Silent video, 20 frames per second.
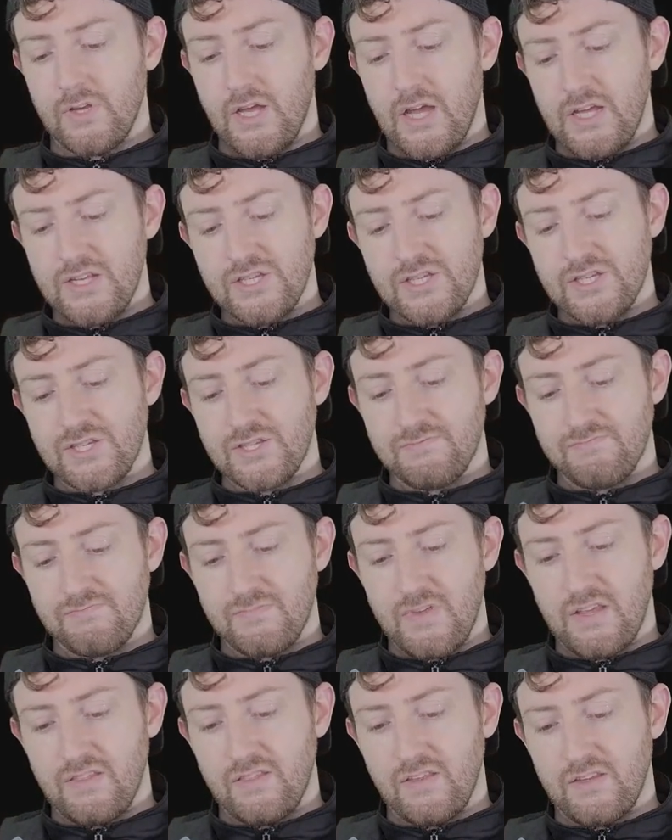I
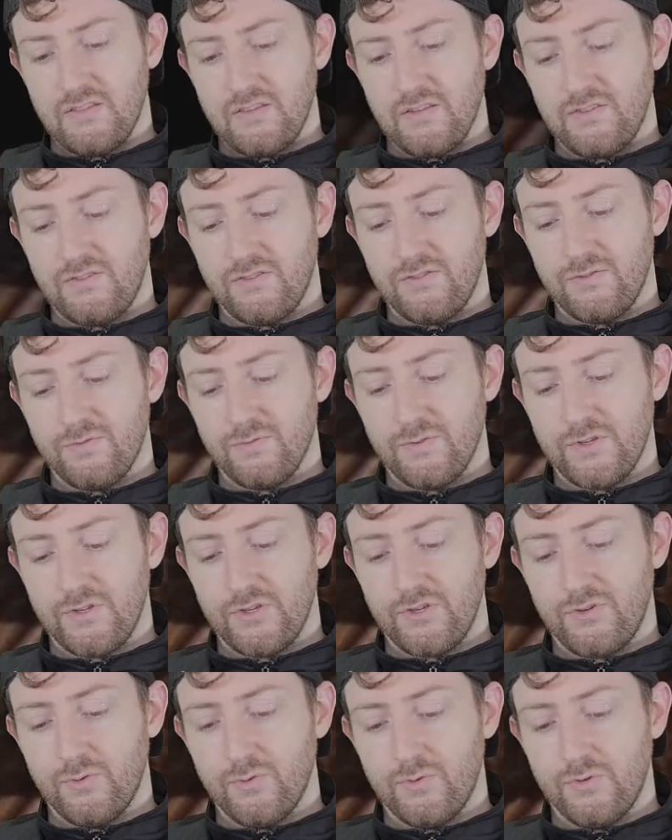think this is
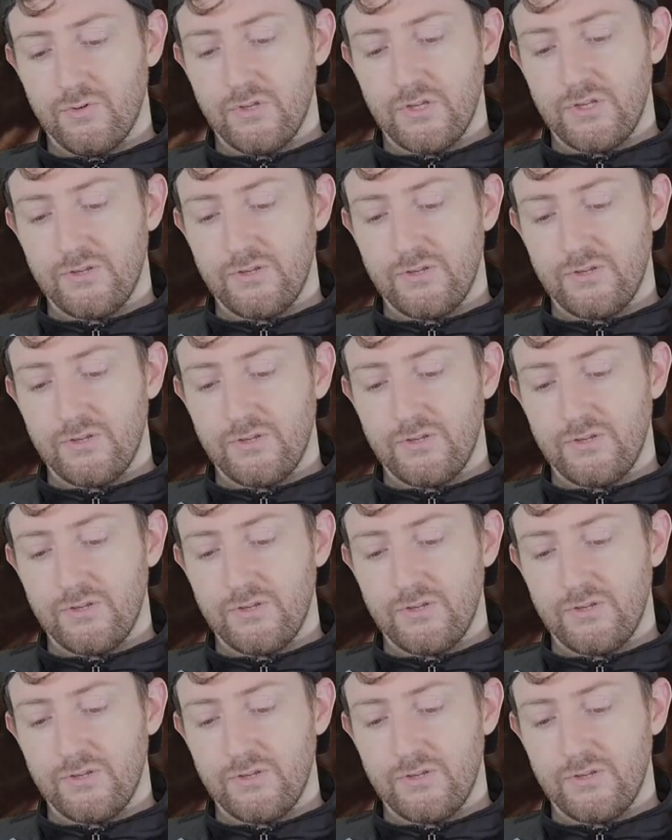really cool,